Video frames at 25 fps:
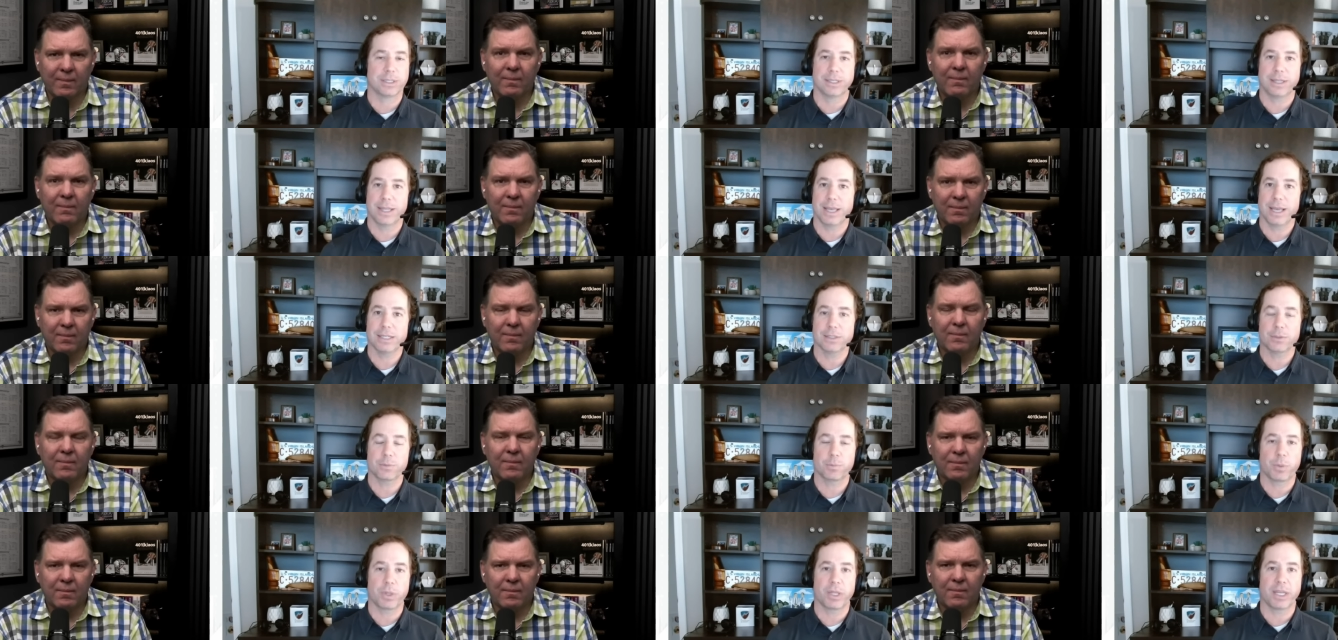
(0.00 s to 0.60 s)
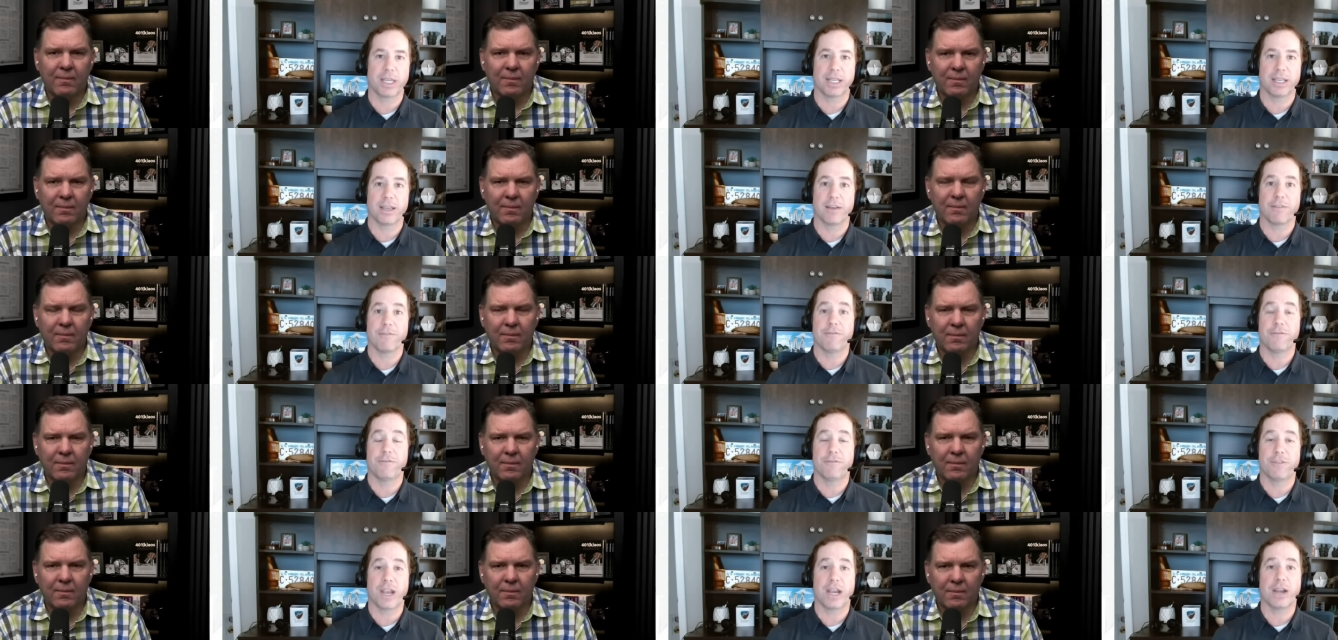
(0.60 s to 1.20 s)
Speaker 1: that's playing it
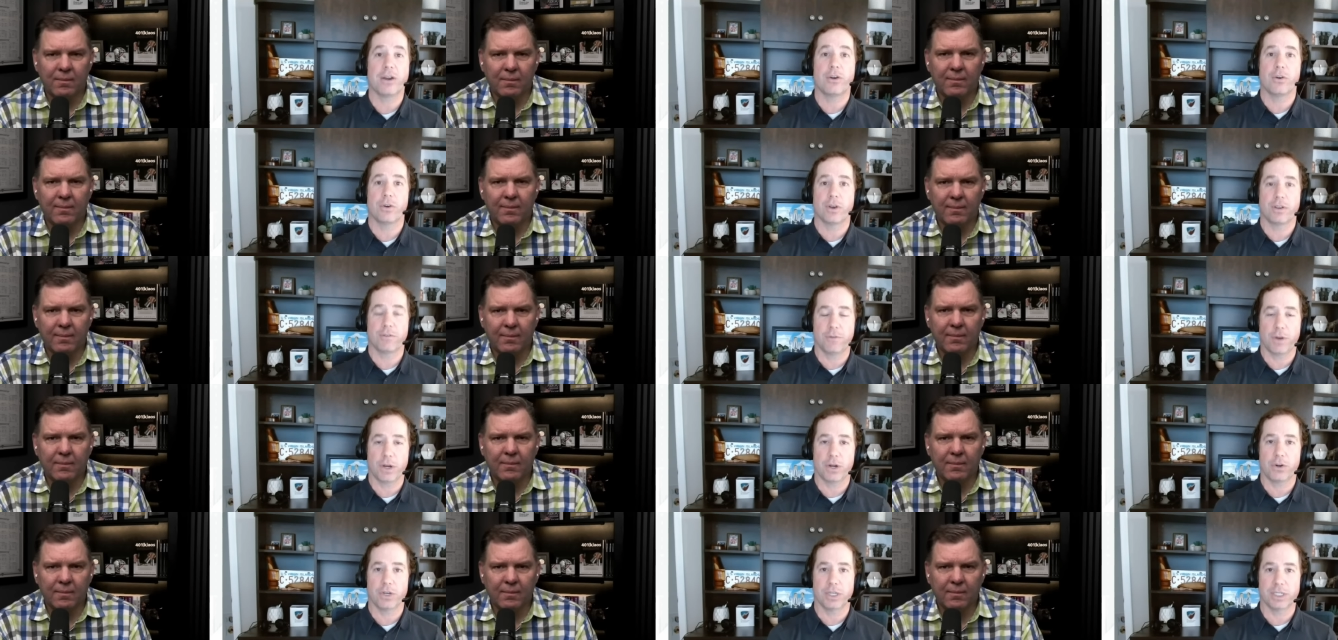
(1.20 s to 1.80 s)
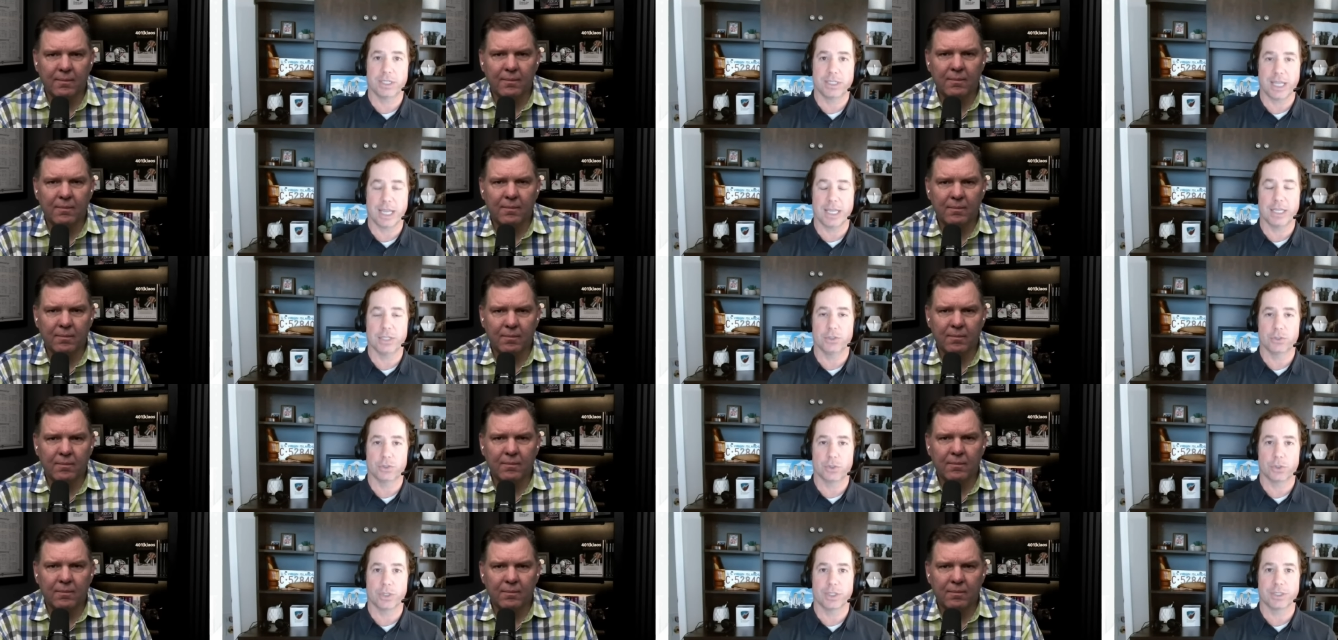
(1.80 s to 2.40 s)
very, very
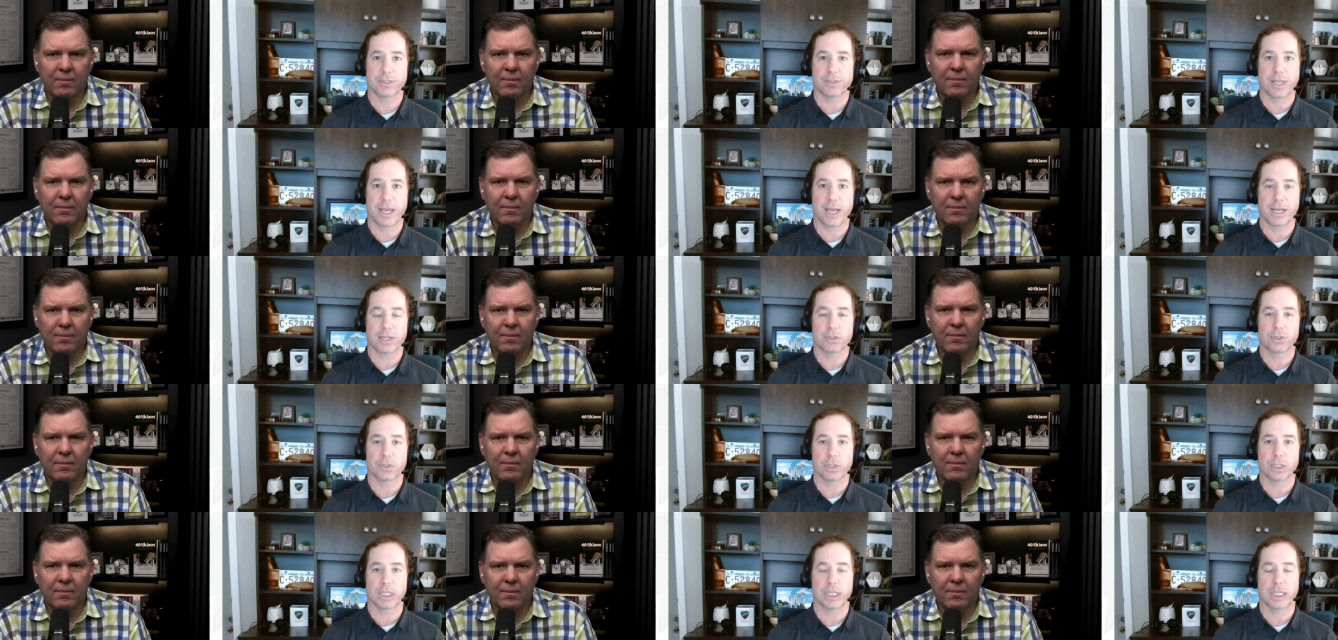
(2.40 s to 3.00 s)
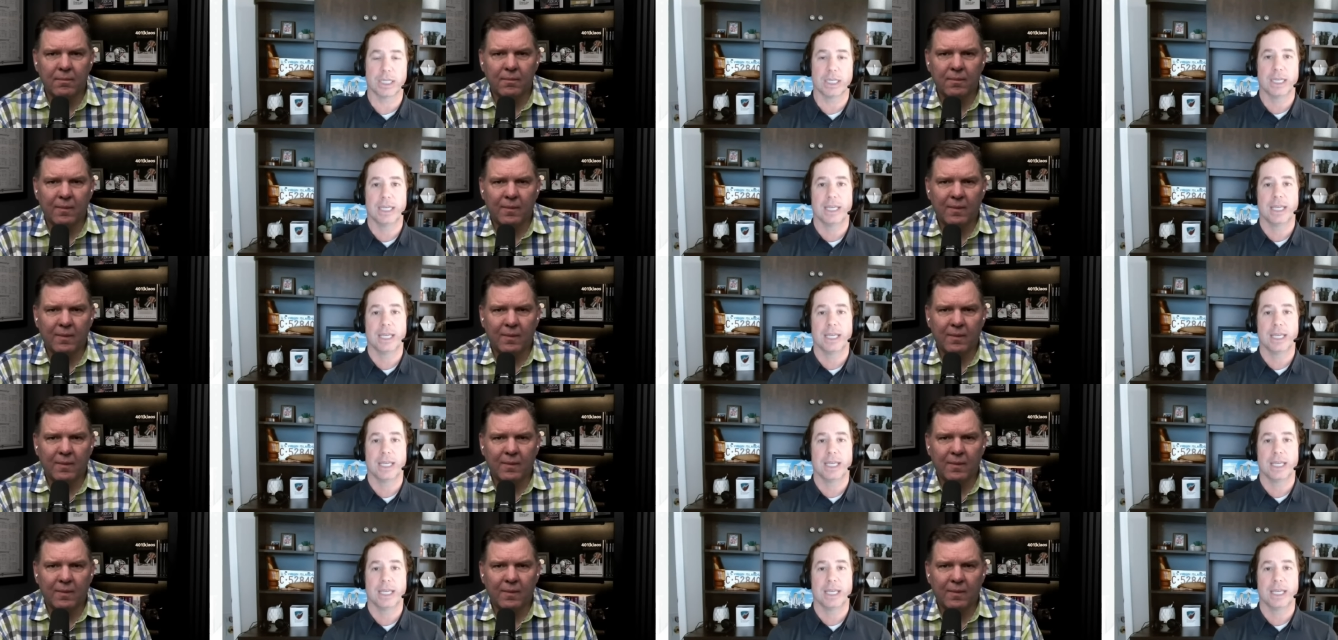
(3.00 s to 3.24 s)
dangerous, actually.